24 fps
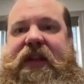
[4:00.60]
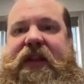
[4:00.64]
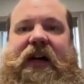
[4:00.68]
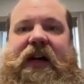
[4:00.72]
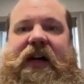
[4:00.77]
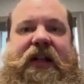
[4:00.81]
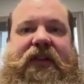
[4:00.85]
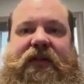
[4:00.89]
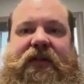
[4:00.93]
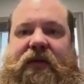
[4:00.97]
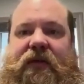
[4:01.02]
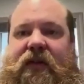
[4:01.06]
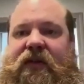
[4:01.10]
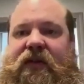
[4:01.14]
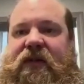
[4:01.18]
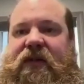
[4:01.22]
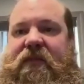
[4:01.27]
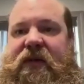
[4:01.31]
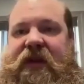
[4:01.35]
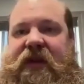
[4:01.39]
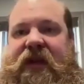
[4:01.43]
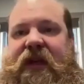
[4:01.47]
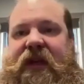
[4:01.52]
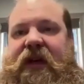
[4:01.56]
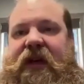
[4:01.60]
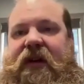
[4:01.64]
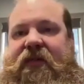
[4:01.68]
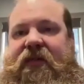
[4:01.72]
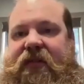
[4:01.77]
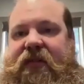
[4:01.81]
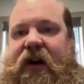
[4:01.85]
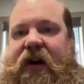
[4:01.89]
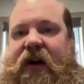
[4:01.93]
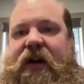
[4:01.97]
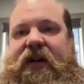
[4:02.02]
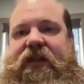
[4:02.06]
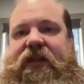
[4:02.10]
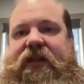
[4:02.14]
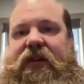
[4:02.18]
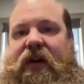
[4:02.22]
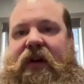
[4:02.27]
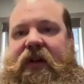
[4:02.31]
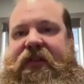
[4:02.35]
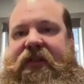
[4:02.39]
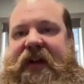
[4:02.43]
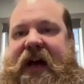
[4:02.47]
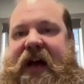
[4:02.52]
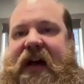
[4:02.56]
that is going to be a very
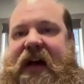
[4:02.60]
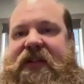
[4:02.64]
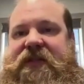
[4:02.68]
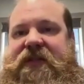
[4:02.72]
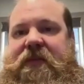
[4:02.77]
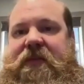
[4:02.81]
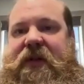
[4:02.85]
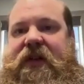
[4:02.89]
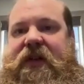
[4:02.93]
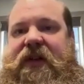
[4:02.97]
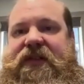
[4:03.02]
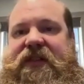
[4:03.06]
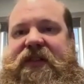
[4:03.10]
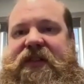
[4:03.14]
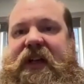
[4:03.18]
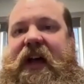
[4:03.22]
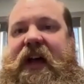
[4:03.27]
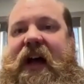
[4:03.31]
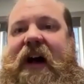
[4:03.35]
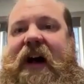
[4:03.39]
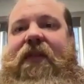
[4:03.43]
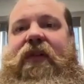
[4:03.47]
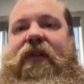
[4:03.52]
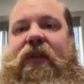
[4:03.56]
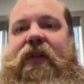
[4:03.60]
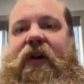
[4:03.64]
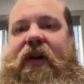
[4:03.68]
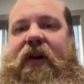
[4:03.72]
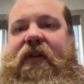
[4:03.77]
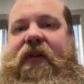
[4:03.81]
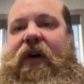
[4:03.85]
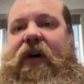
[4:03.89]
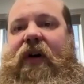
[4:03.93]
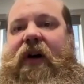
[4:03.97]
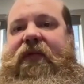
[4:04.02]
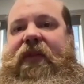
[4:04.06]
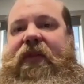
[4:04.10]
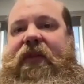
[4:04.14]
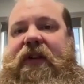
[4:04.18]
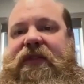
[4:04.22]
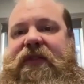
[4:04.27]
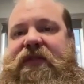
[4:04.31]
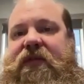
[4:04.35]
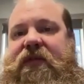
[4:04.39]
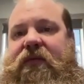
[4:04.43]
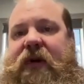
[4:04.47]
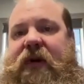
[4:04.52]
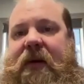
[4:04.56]
tall task because they have a lot of
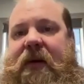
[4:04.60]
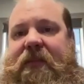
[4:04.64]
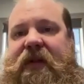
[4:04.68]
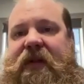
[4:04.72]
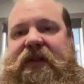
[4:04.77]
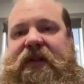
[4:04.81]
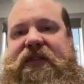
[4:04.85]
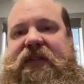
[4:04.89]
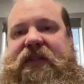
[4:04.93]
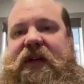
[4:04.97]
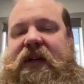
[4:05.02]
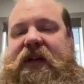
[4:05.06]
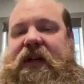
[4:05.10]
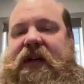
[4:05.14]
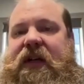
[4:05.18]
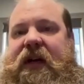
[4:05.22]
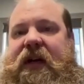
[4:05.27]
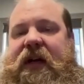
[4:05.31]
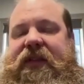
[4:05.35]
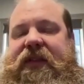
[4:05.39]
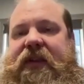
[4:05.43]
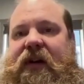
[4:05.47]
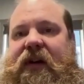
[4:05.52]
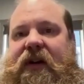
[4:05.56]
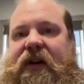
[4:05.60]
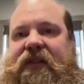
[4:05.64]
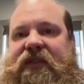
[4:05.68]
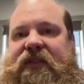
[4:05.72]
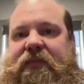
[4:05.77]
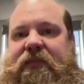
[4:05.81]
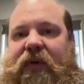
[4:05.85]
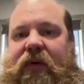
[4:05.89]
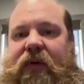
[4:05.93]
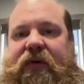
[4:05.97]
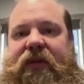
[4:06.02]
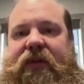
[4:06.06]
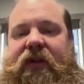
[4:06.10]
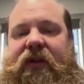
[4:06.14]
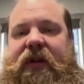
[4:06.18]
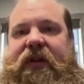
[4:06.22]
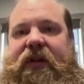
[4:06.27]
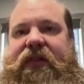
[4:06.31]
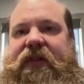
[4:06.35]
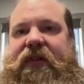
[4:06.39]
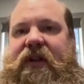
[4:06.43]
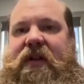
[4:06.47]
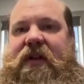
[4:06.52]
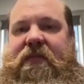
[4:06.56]
offensive weapons at their disposal.
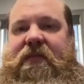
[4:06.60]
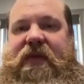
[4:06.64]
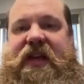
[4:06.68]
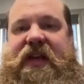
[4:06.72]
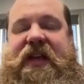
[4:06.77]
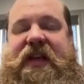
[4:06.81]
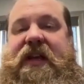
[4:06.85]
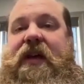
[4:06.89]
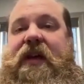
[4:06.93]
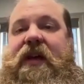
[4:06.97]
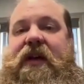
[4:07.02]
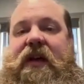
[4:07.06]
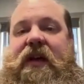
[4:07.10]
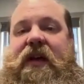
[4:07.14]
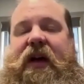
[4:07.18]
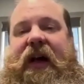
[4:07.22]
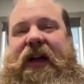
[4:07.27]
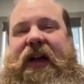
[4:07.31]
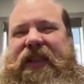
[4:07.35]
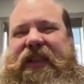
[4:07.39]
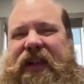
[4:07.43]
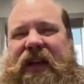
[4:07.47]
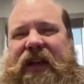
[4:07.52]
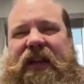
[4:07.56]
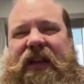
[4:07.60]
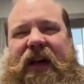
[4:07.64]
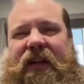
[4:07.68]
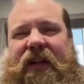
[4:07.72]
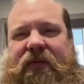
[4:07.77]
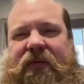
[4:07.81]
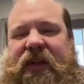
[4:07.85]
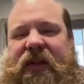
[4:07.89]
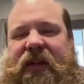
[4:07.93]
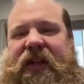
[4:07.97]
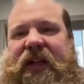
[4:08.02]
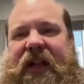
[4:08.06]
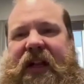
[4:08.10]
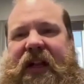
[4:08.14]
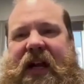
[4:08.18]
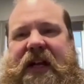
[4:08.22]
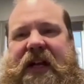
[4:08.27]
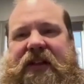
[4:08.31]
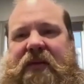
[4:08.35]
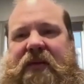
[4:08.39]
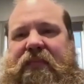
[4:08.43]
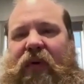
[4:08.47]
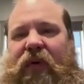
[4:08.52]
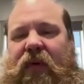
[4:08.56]
It's going to be, I think I really
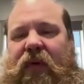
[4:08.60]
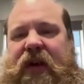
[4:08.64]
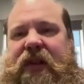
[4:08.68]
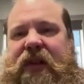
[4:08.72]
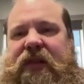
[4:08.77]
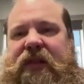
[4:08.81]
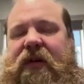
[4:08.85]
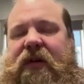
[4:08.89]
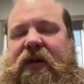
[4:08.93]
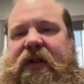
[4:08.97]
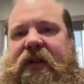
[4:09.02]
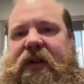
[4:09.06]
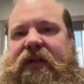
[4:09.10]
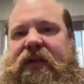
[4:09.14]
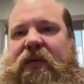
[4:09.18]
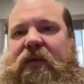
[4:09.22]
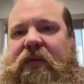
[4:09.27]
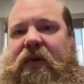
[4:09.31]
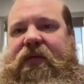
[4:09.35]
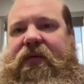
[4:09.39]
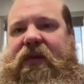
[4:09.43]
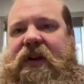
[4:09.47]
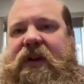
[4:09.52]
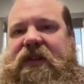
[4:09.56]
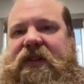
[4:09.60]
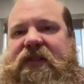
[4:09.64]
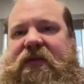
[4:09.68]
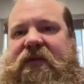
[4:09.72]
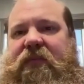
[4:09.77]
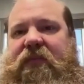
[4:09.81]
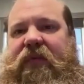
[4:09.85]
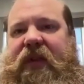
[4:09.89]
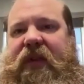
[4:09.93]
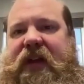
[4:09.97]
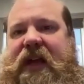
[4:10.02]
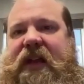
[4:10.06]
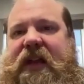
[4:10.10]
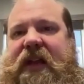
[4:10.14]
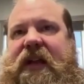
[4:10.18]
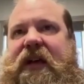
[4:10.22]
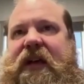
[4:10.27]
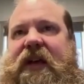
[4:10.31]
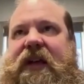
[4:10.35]
like the point, though, that the Wolverines have played,